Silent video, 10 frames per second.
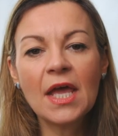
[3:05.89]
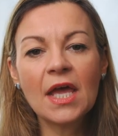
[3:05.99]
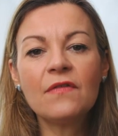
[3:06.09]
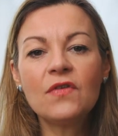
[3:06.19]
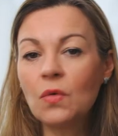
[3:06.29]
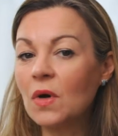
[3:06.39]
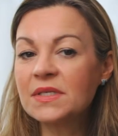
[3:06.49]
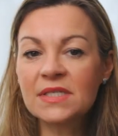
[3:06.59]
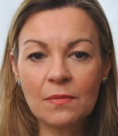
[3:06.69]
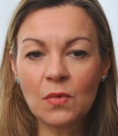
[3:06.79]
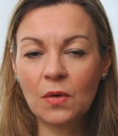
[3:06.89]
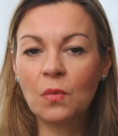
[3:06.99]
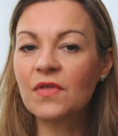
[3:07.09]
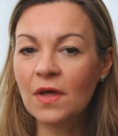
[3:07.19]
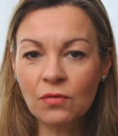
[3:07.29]
If you are someone
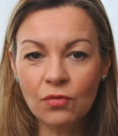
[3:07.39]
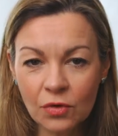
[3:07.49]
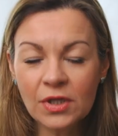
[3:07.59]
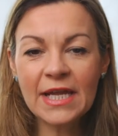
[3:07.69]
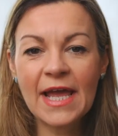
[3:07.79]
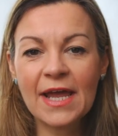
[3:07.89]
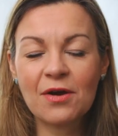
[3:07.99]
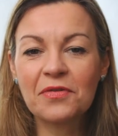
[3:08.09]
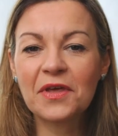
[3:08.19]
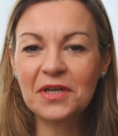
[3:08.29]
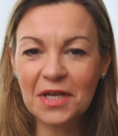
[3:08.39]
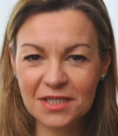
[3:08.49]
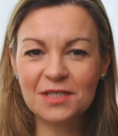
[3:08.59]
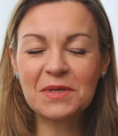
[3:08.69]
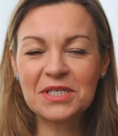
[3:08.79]
with unruly hair that
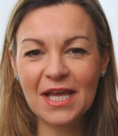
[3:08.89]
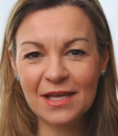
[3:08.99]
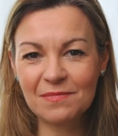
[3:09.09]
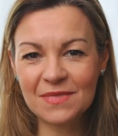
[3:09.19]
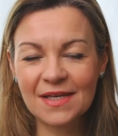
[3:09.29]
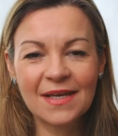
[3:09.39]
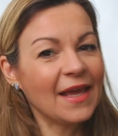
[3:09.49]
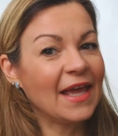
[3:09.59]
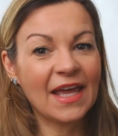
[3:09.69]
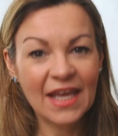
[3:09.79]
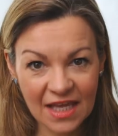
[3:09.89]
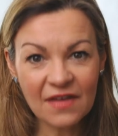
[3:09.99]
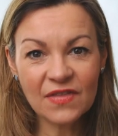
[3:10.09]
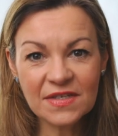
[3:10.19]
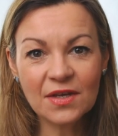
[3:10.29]
needs to be tamed,
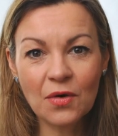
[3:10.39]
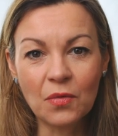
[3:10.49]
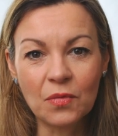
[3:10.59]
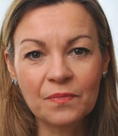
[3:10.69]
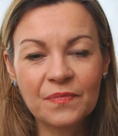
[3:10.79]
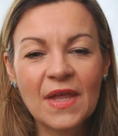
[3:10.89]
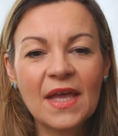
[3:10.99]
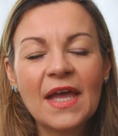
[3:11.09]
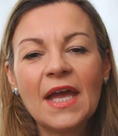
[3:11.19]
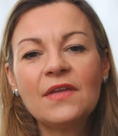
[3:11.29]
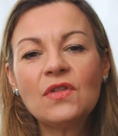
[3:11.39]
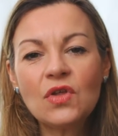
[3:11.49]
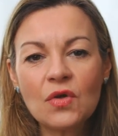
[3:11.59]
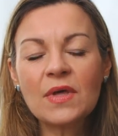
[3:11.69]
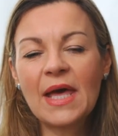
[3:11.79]
give this a go. In
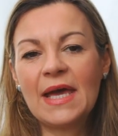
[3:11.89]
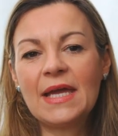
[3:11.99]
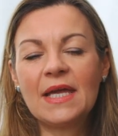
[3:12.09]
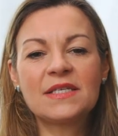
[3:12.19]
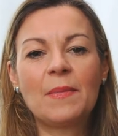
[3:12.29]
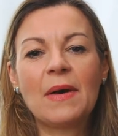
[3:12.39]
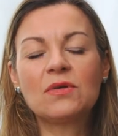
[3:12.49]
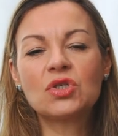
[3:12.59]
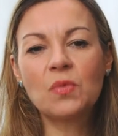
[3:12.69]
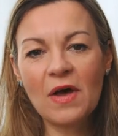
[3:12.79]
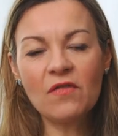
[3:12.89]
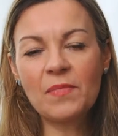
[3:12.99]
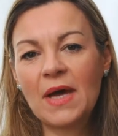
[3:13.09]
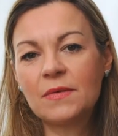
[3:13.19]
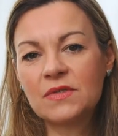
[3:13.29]
the UK, it's about
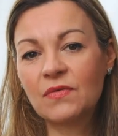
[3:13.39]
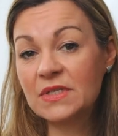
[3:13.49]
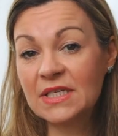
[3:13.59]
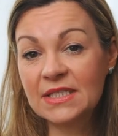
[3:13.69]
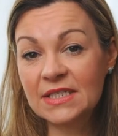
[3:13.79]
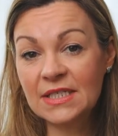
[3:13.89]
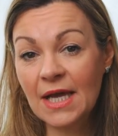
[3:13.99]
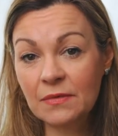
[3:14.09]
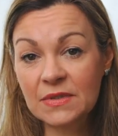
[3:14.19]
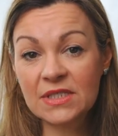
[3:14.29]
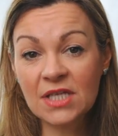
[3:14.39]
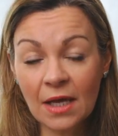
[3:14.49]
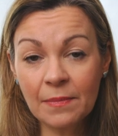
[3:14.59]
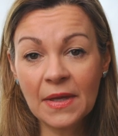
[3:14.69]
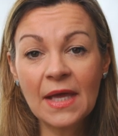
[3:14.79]
£12 for a 16-ounce
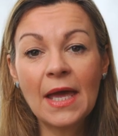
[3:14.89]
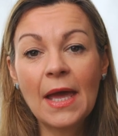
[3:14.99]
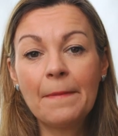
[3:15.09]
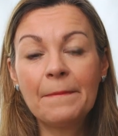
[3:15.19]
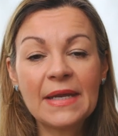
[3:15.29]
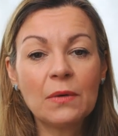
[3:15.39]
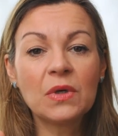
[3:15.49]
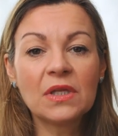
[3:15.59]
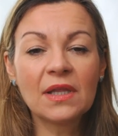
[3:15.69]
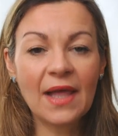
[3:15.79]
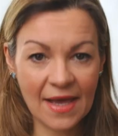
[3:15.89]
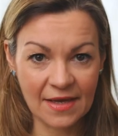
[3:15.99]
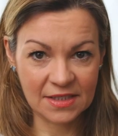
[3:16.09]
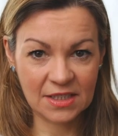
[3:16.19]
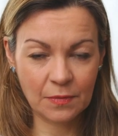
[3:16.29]
tub, but it will
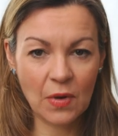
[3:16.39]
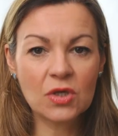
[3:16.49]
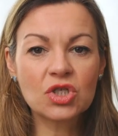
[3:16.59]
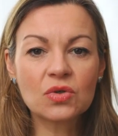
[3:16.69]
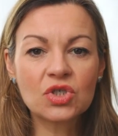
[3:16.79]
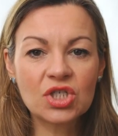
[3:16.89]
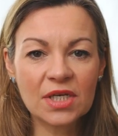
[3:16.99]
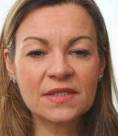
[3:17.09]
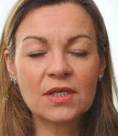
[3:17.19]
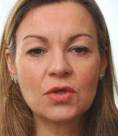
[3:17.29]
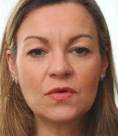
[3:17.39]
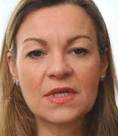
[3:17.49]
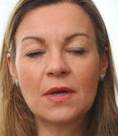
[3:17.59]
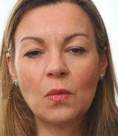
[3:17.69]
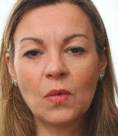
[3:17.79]
last because you're just
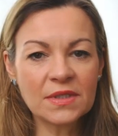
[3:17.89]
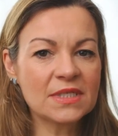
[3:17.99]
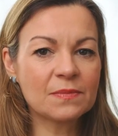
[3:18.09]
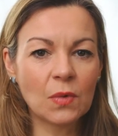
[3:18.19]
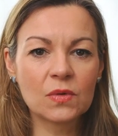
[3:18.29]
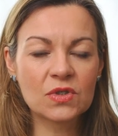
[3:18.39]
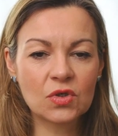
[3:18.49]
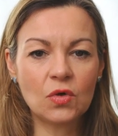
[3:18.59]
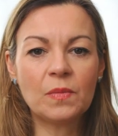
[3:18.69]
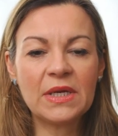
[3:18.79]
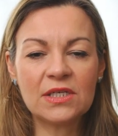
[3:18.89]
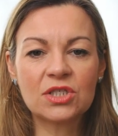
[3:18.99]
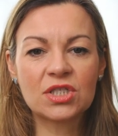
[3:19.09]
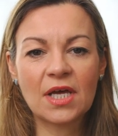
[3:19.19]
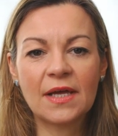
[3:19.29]
using one small scoop
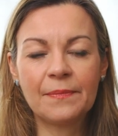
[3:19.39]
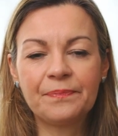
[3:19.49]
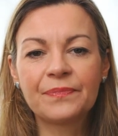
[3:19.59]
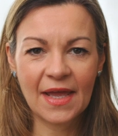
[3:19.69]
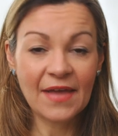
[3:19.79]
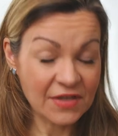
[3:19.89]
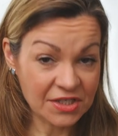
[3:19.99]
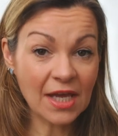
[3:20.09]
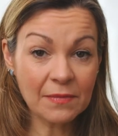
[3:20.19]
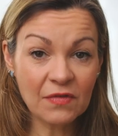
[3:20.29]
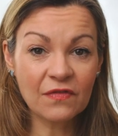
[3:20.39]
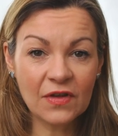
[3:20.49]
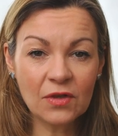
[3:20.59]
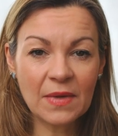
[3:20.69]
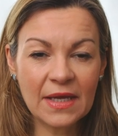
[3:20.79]
each time. At the time of
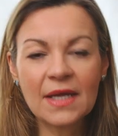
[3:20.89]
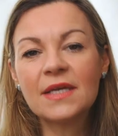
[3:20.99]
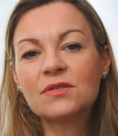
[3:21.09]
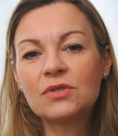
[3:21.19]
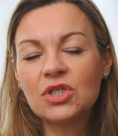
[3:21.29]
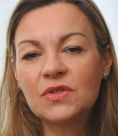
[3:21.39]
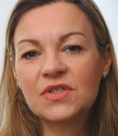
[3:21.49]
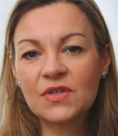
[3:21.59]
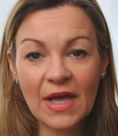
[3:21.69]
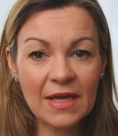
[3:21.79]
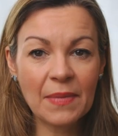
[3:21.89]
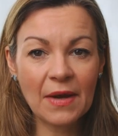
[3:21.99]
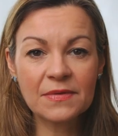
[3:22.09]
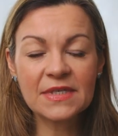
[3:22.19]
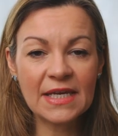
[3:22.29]
filming, it's reduced to
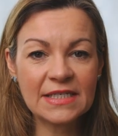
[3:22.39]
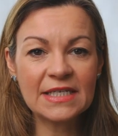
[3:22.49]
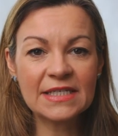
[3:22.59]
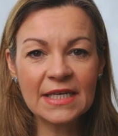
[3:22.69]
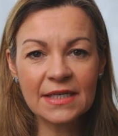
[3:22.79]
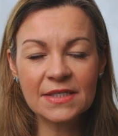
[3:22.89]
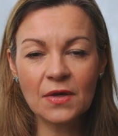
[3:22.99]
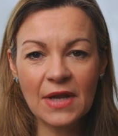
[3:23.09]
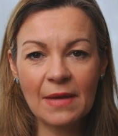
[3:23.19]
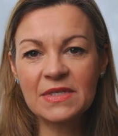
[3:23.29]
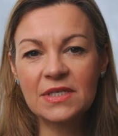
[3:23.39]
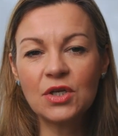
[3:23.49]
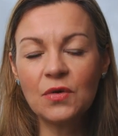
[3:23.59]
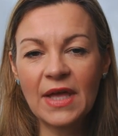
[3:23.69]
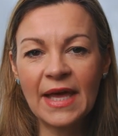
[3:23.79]
£8.86 on
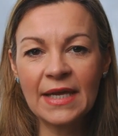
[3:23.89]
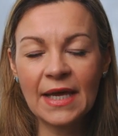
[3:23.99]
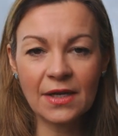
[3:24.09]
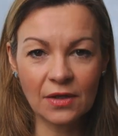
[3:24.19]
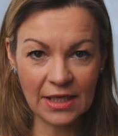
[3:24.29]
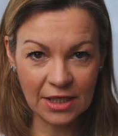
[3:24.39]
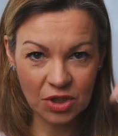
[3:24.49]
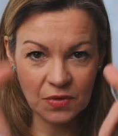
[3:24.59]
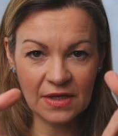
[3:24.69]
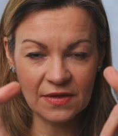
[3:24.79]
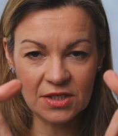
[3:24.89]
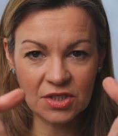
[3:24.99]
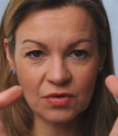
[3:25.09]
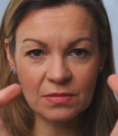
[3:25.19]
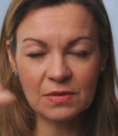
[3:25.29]
Amazon UK, and I'll link to it in the
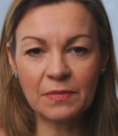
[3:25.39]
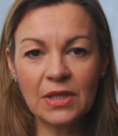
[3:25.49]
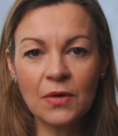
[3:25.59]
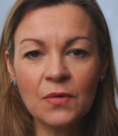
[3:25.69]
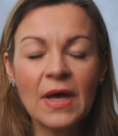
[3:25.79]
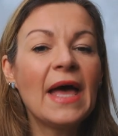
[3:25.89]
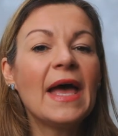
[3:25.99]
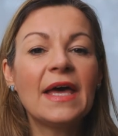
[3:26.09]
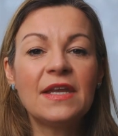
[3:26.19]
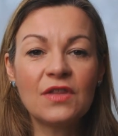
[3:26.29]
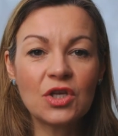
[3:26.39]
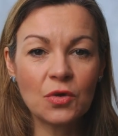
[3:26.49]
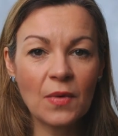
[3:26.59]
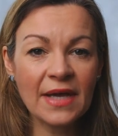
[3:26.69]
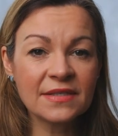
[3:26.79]
description below. And in the
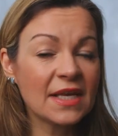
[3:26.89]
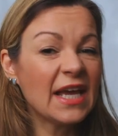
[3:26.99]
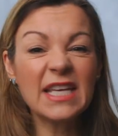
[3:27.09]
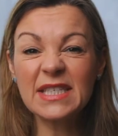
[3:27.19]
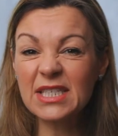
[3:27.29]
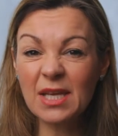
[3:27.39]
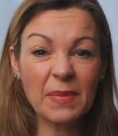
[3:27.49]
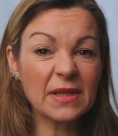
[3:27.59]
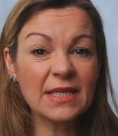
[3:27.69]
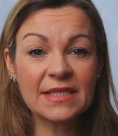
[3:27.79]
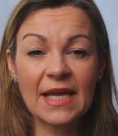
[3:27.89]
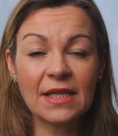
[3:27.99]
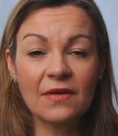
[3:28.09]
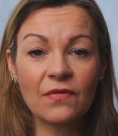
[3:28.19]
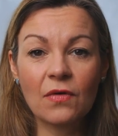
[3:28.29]
US, it's typically
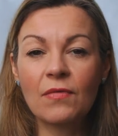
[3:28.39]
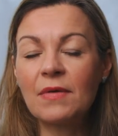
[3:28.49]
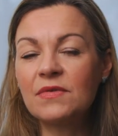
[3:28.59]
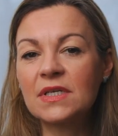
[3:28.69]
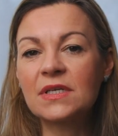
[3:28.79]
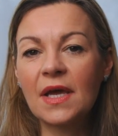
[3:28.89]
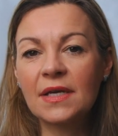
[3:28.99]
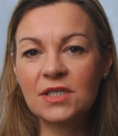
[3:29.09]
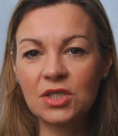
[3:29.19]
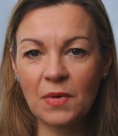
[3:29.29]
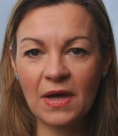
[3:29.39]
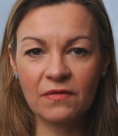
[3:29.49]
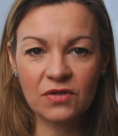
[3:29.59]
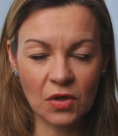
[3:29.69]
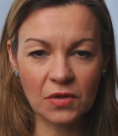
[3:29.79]
selling for around $9 to
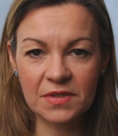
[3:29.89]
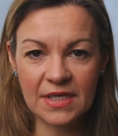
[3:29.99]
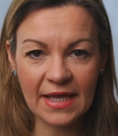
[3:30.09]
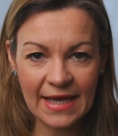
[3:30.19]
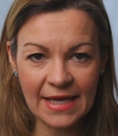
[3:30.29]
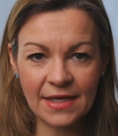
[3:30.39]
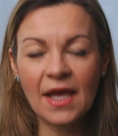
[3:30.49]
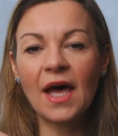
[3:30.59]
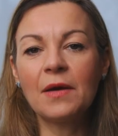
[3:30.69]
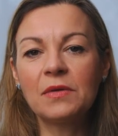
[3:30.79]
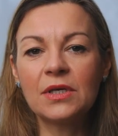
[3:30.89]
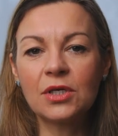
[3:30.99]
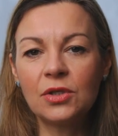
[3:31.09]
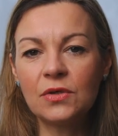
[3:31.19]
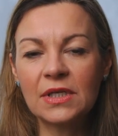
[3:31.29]
$12. Again, I will
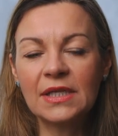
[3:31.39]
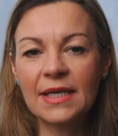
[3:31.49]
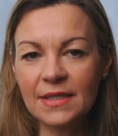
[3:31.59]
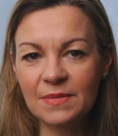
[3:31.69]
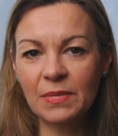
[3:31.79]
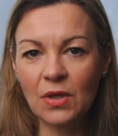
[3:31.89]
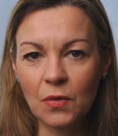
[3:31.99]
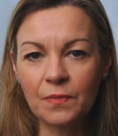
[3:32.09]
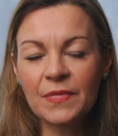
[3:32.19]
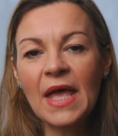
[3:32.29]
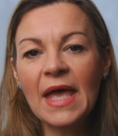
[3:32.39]
include links below.